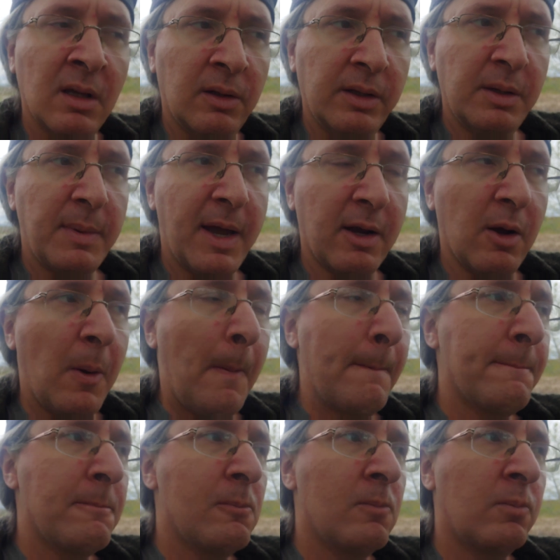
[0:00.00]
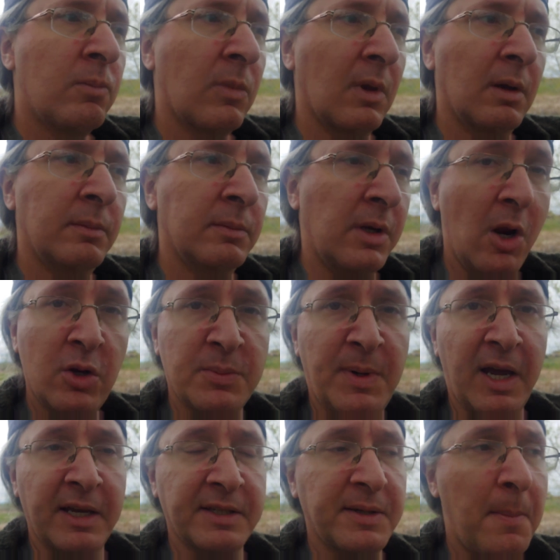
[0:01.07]
Clean tobacco, no
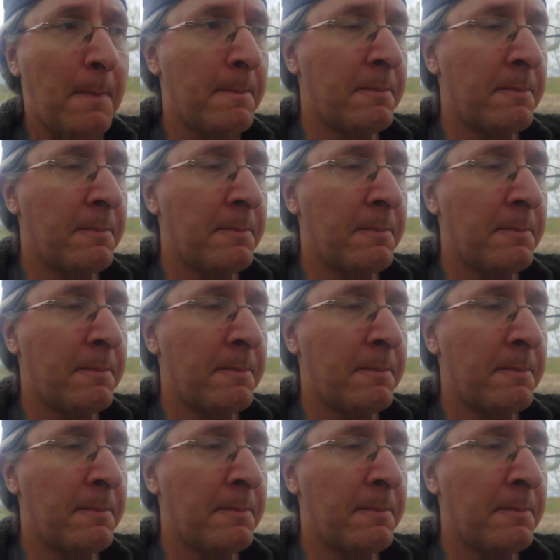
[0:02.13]
spice.